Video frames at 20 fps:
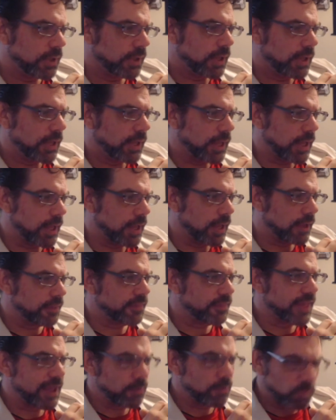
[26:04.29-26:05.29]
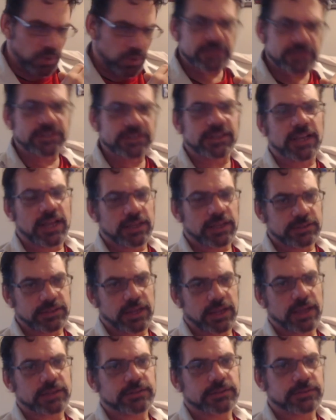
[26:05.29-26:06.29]
that was the
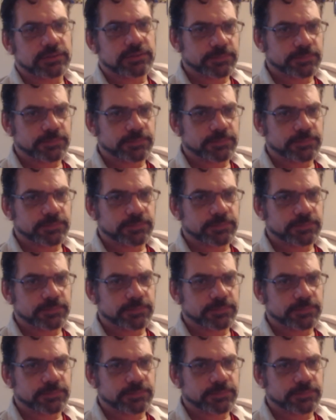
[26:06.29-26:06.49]
context.